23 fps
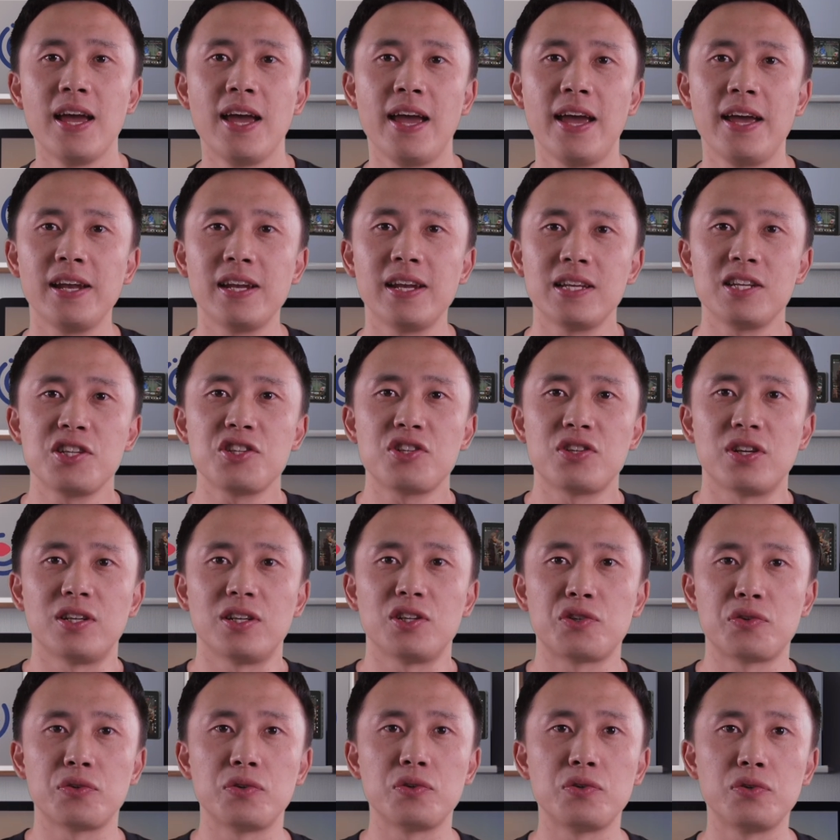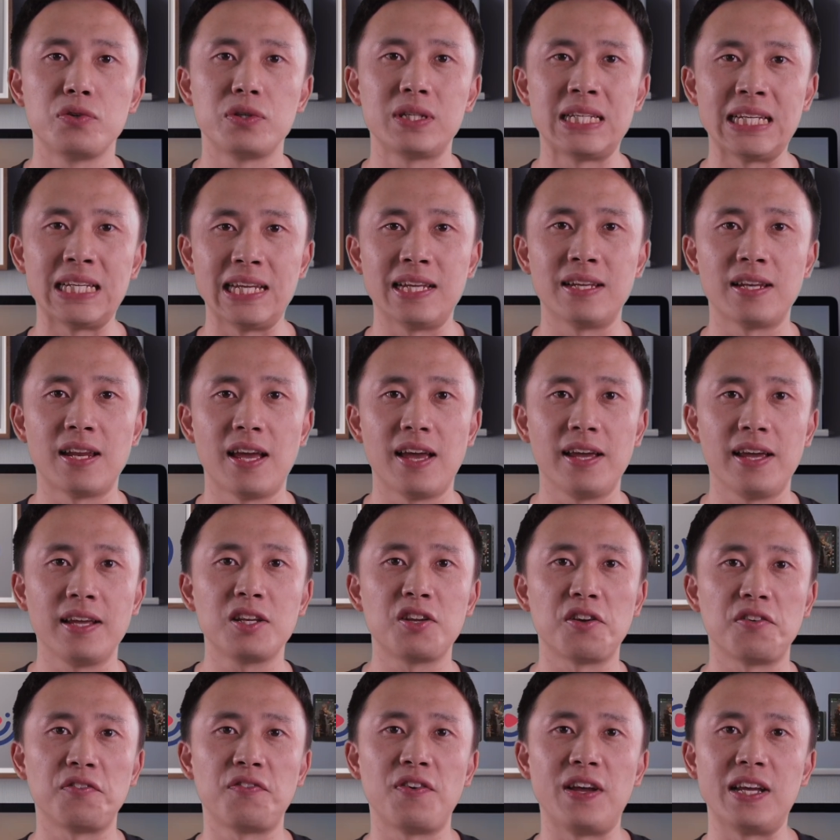In addition to routine
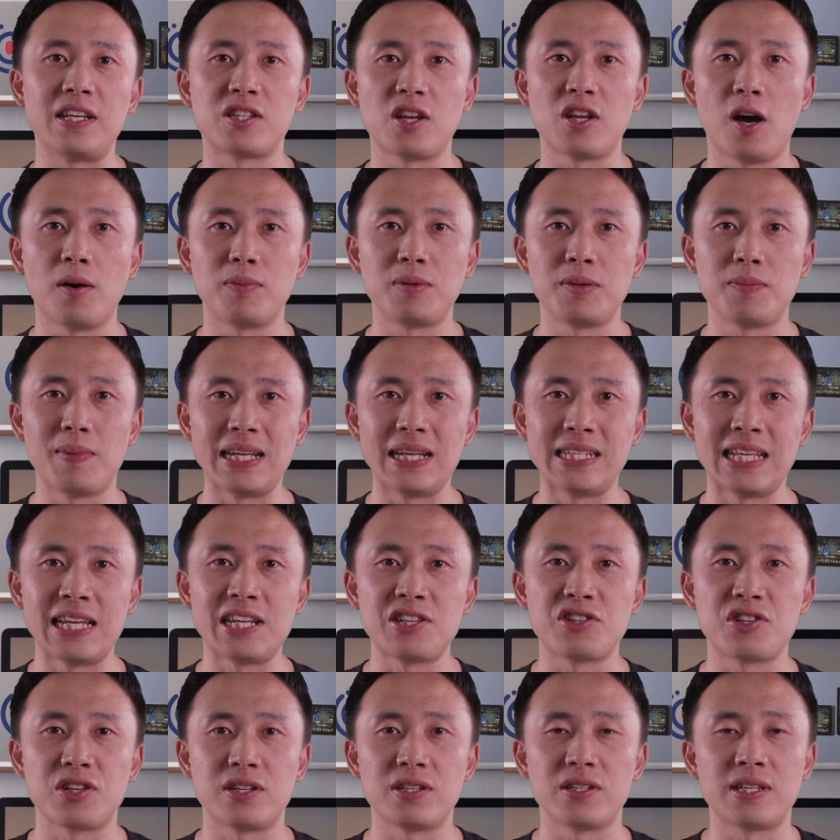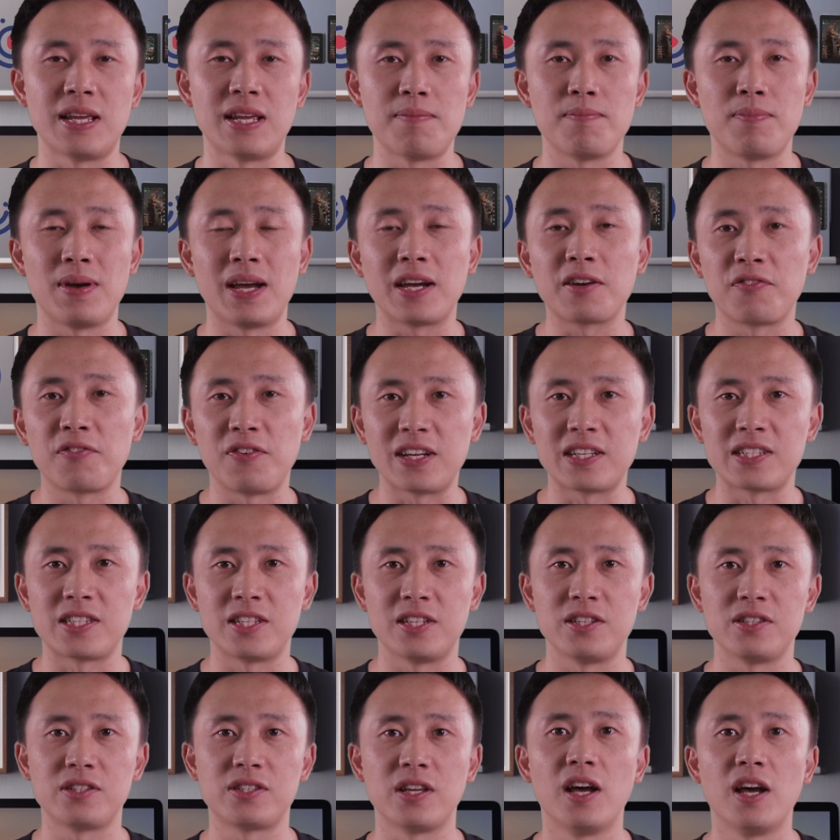interface optimizations and bug
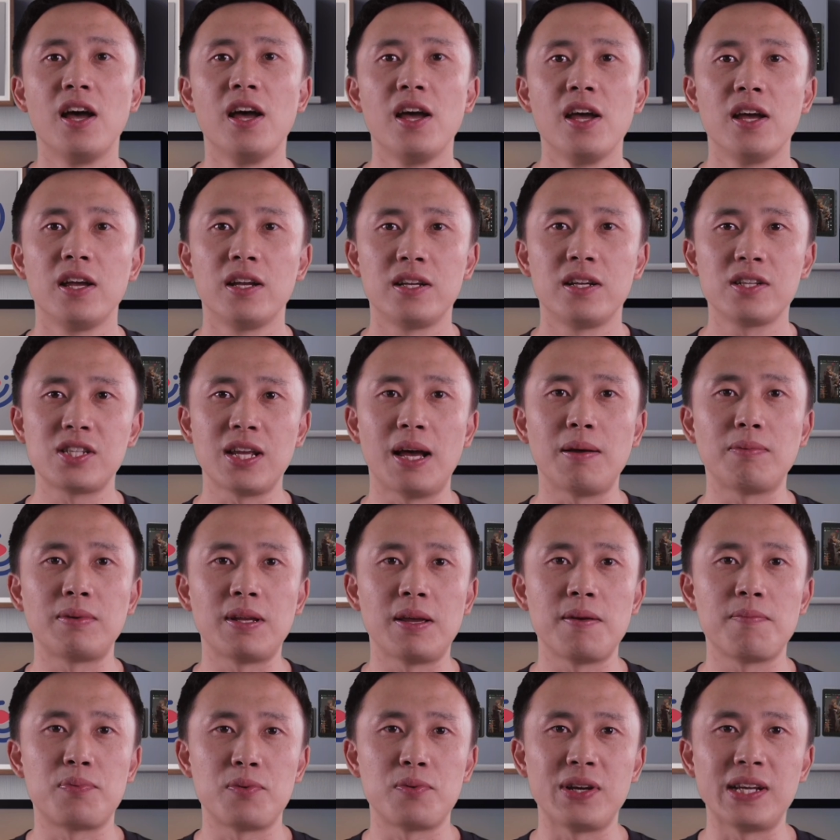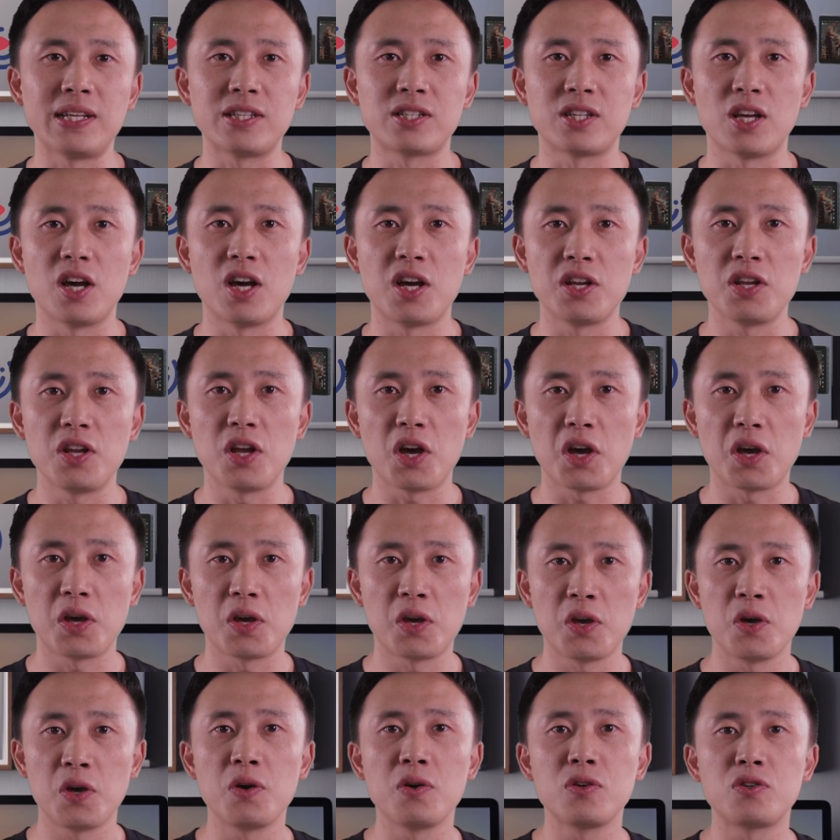fixes, this update brings a
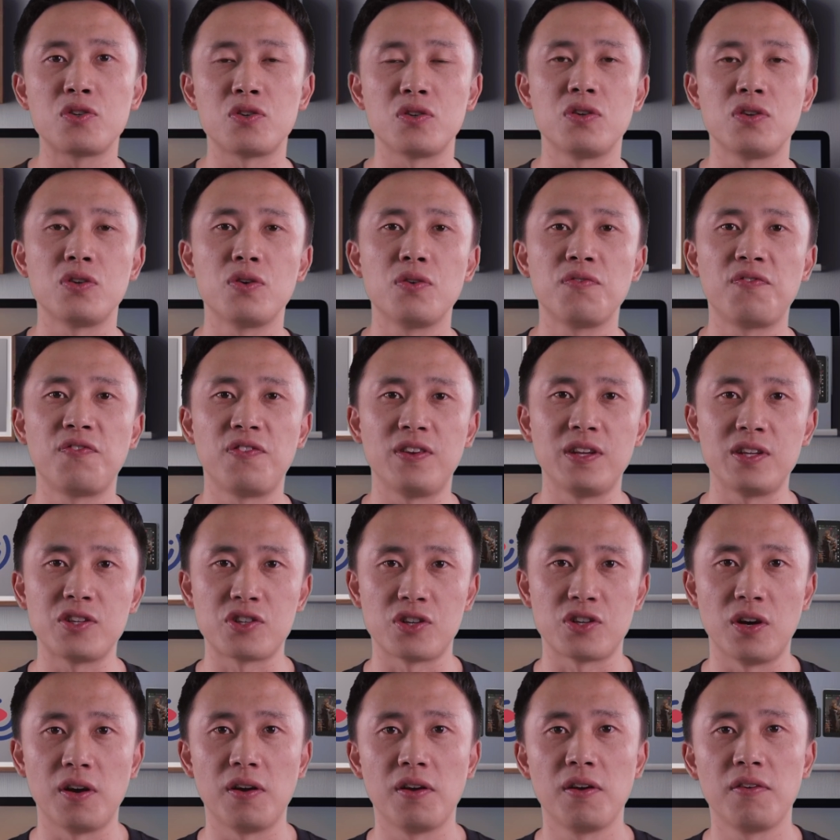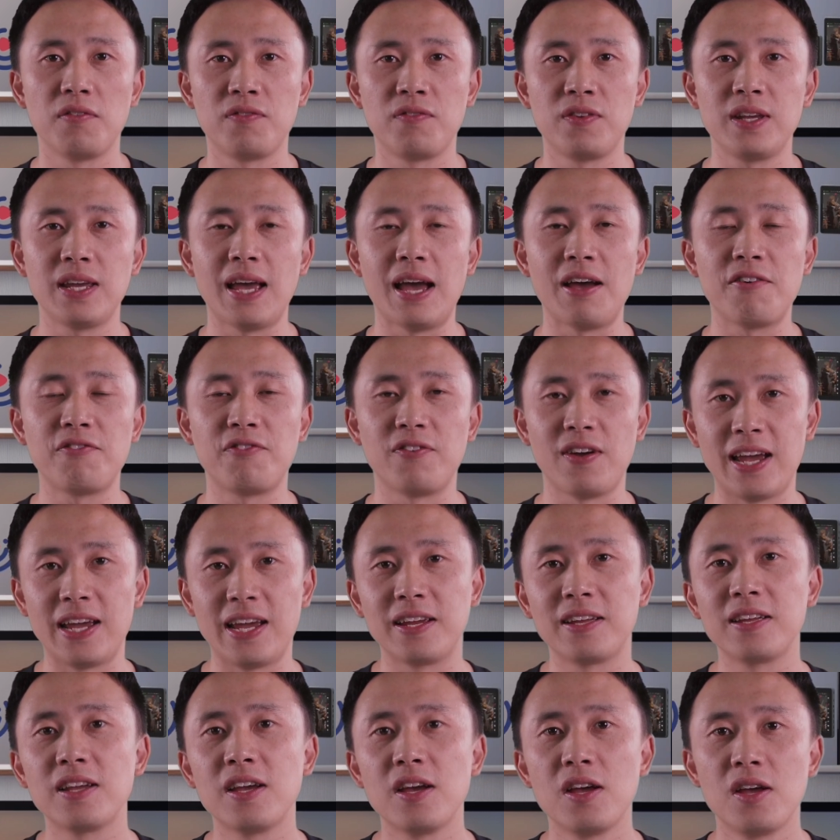huge new feature,
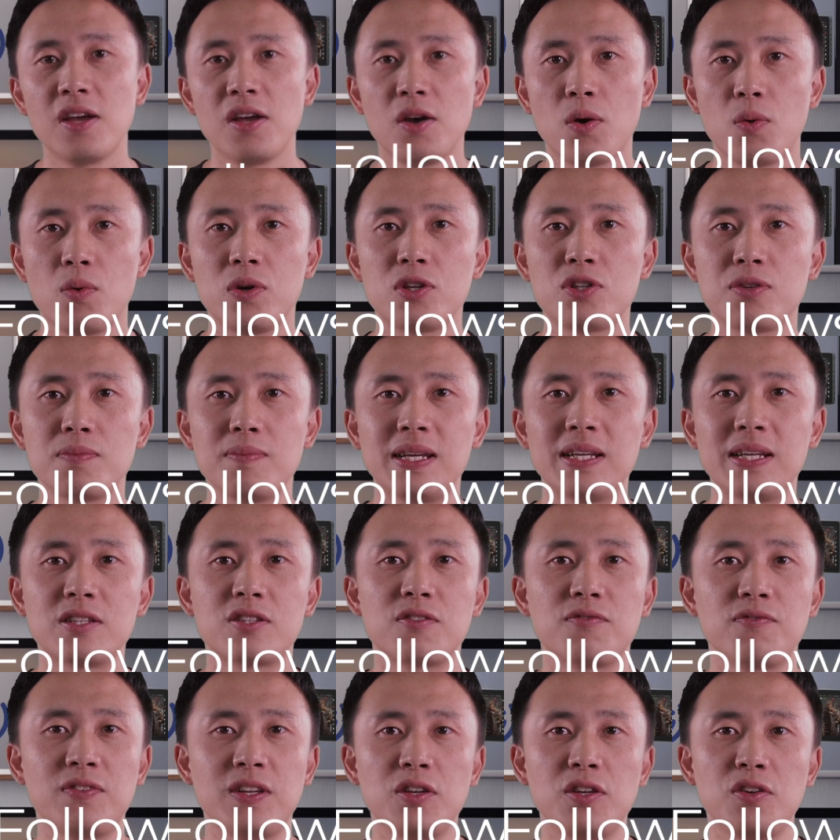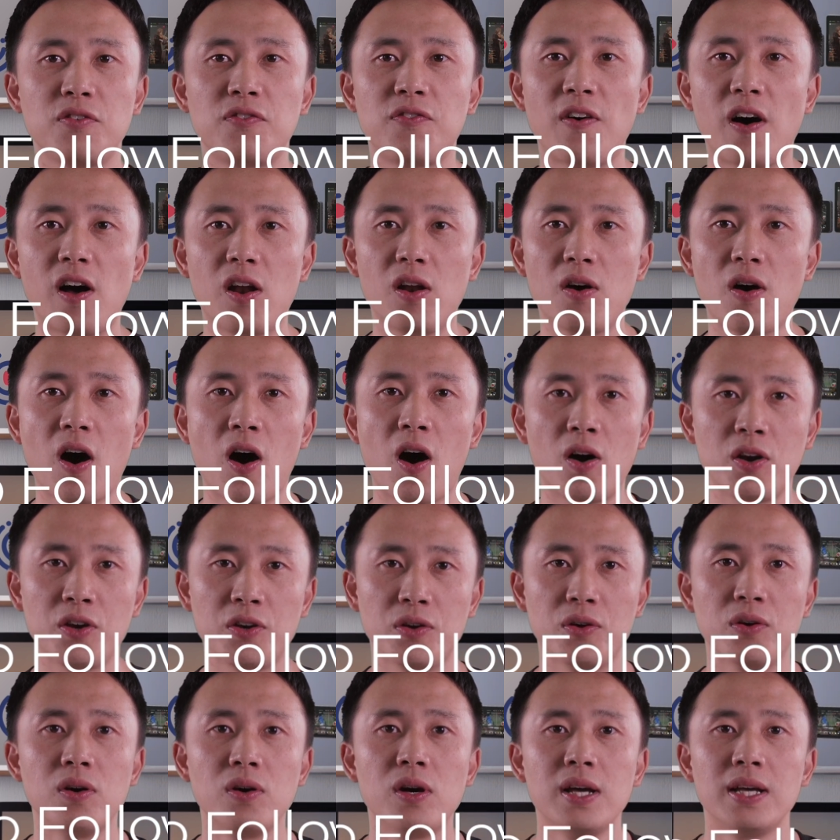VFA, which means video follow
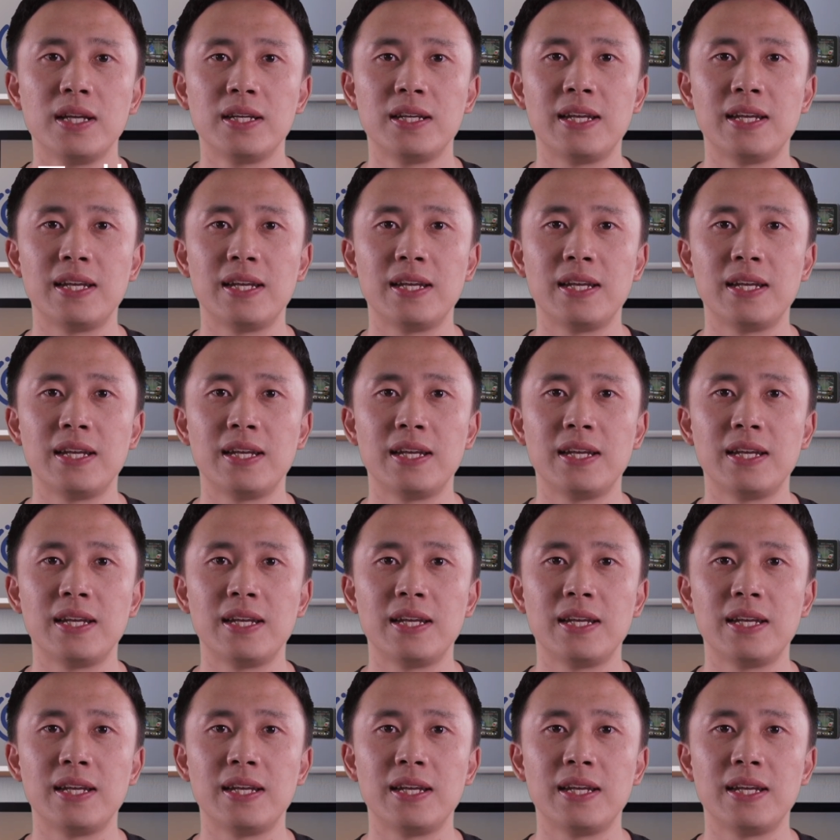audio.